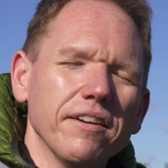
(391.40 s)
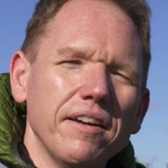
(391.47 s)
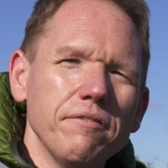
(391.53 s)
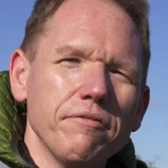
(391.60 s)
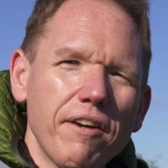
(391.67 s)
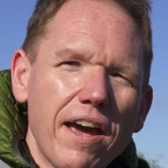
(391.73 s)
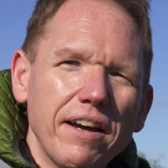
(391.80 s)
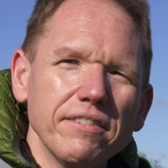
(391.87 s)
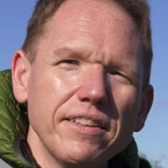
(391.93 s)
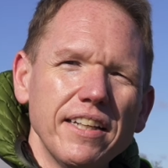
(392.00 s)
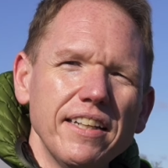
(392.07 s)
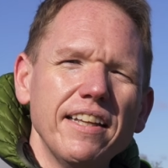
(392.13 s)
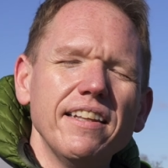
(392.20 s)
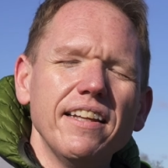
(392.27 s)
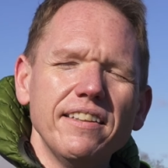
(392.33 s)
and found it,
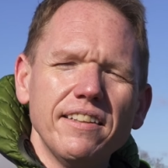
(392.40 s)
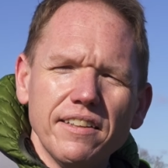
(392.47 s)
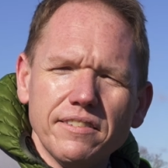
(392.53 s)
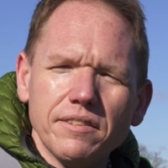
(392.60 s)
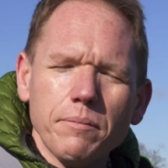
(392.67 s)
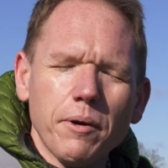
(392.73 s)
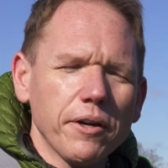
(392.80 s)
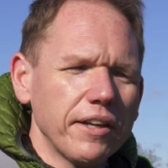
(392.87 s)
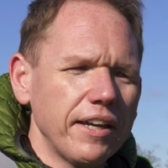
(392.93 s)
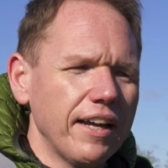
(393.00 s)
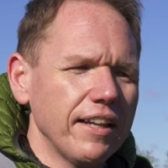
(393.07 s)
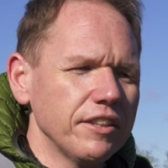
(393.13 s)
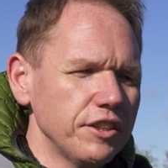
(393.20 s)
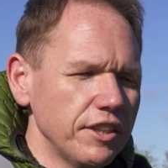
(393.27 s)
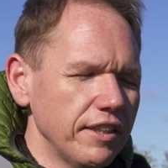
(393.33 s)
and then did some
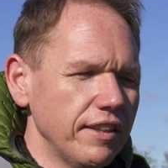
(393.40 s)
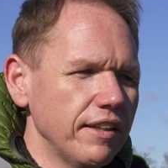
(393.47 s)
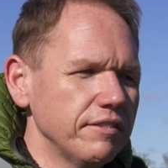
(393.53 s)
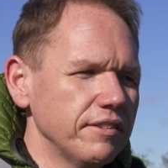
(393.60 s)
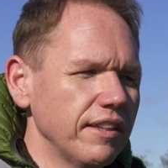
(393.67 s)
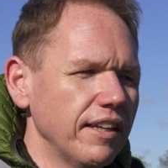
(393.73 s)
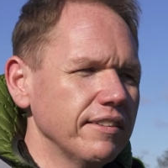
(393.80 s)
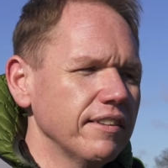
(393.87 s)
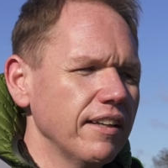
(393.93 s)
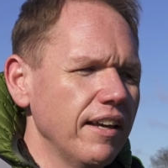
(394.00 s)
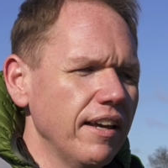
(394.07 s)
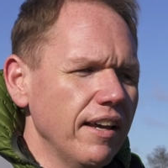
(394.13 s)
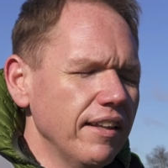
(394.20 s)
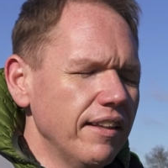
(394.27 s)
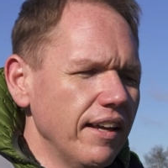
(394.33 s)
archaeology and those things
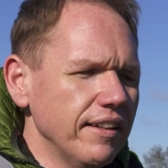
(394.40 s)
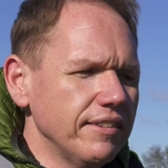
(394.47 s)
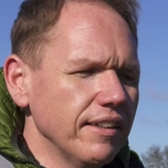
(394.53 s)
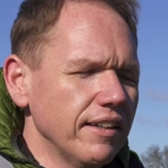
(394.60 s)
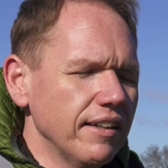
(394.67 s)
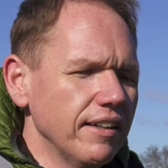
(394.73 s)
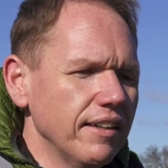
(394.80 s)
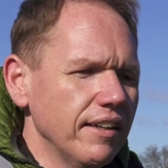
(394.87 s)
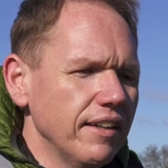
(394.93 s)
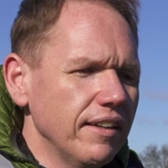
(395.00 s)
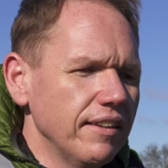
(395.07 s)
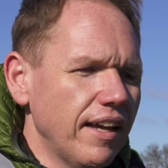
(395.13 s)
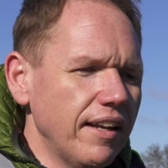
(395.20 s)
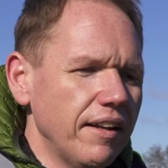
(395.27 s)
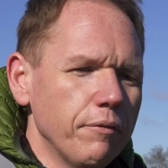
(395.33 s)
that
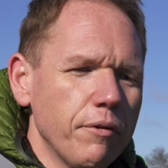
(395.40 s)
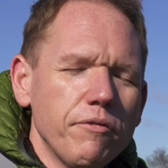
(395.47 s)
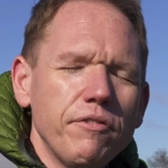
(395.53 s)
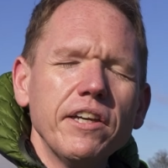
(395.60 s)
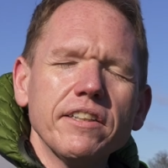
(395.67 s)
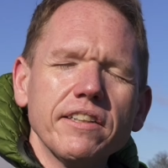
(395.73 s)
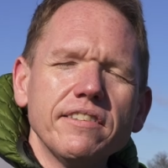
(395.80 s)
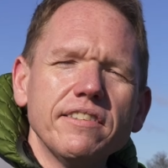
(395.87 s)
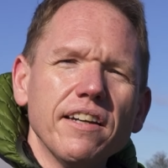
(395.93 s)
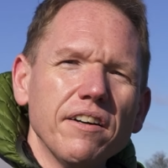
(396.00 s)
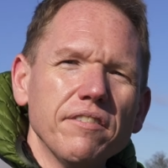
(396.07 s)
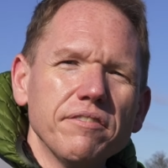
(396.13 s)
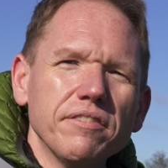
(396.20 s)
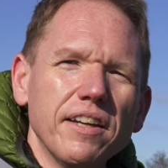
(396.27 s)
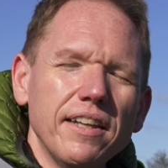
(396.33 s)
it revealed
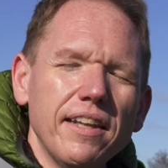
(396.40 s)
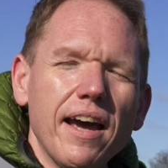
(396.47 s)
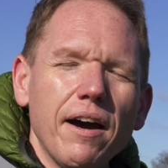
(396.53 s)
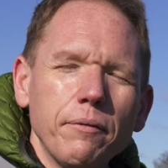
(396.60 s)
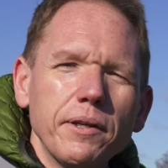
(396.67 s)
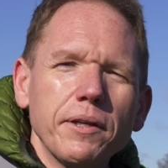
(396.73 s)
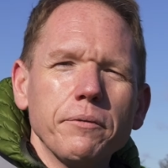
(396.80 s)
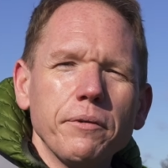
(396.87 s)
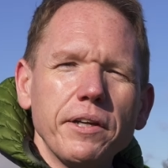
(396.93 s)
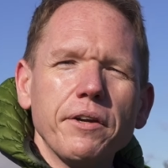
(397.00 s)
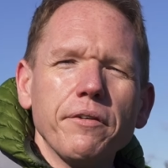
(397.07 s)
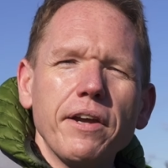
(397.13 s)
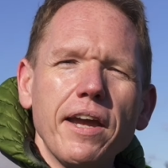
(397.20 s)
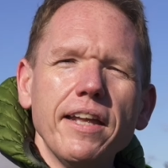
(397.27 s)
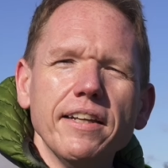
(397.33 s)
itself, and now we can
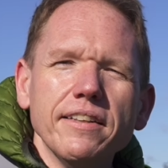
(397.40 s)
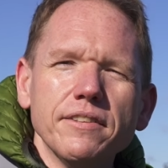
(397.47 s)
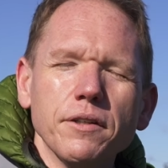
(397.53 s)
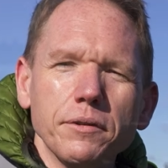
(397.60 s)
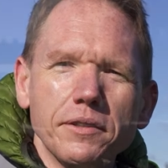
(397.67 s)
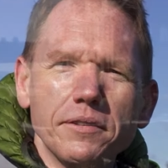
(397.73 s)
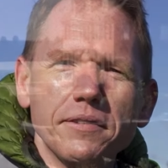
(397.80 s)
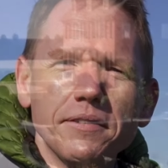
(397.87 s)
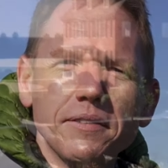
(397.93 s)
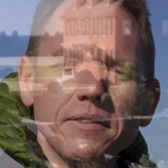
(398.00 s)
recreate it, so it's